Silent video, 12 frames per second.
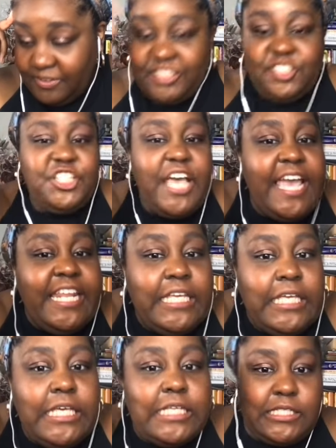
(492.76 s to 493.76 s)

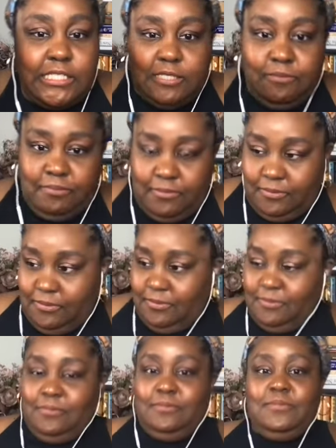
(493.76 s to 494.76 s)
Jadakiss.
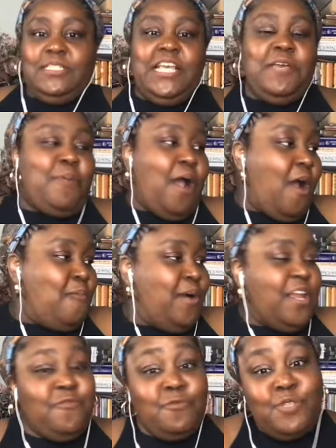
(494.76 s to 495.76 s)
He borrowed
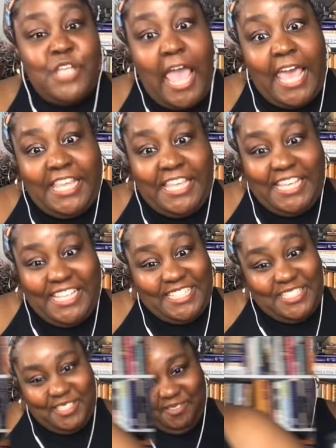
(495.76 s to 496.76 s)
money from
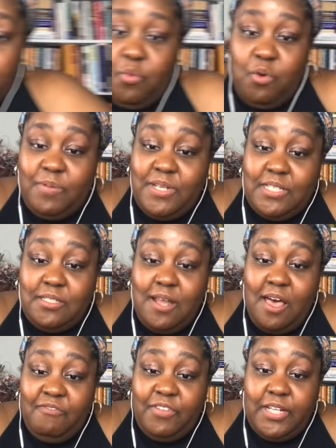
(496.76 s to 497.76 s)
Jadakiss. That woman is
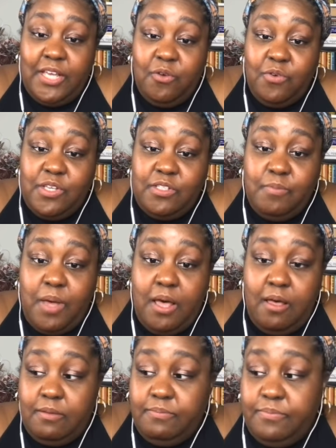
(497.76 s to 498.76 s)
not Valeria's
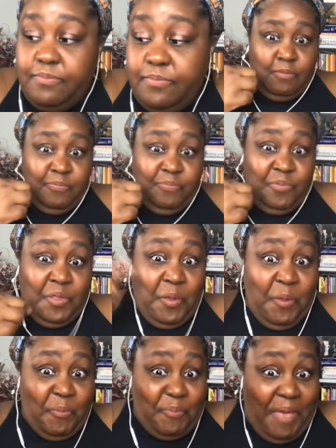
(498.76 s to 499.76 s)
mom.
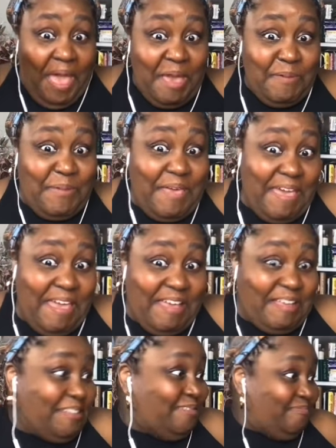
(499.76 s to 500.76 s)

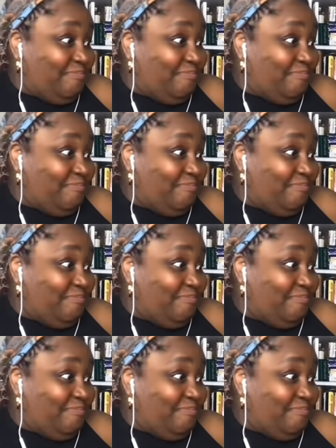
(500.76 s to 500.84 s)
Baby!